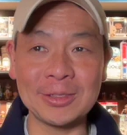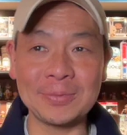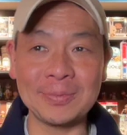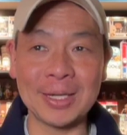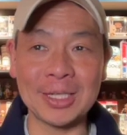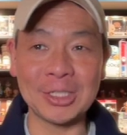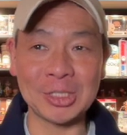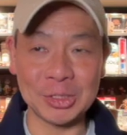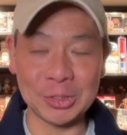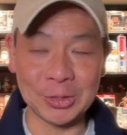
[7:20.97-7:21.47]

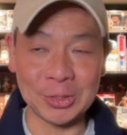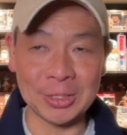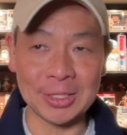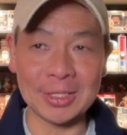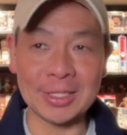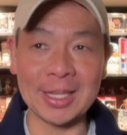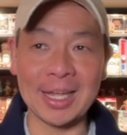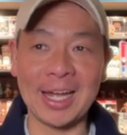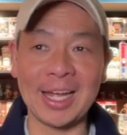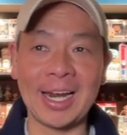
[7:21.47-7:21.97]
make
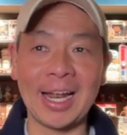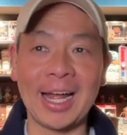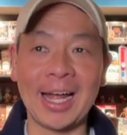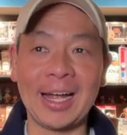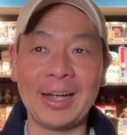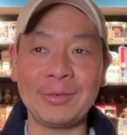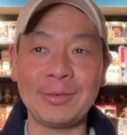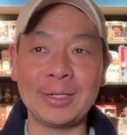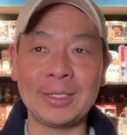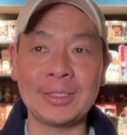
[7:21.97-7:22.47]
sure that
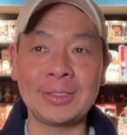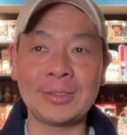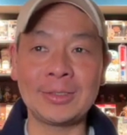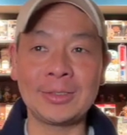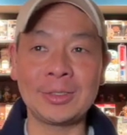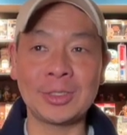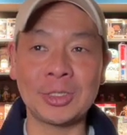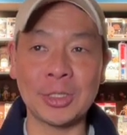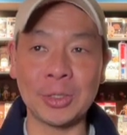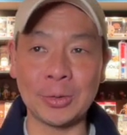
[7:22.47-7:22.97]
I would
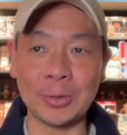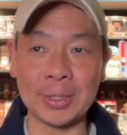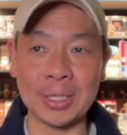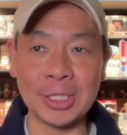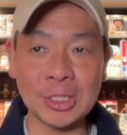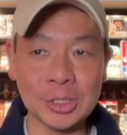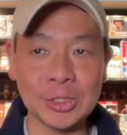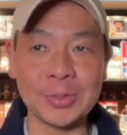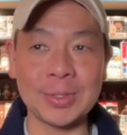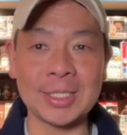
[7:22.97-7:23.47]
show
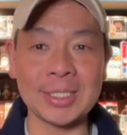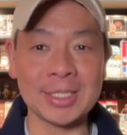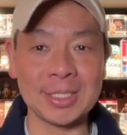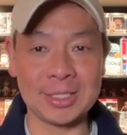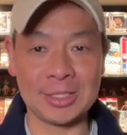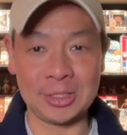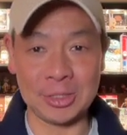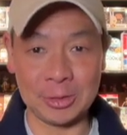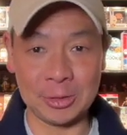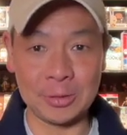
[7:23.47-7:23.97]

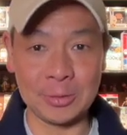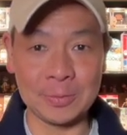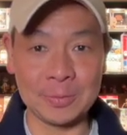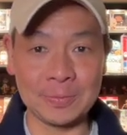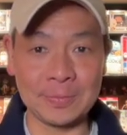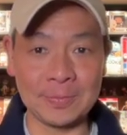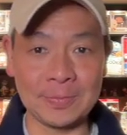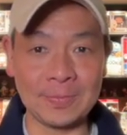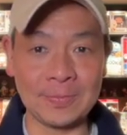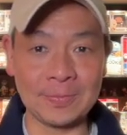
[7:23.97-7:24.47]
interest
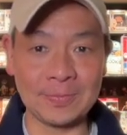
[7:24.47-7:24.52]
to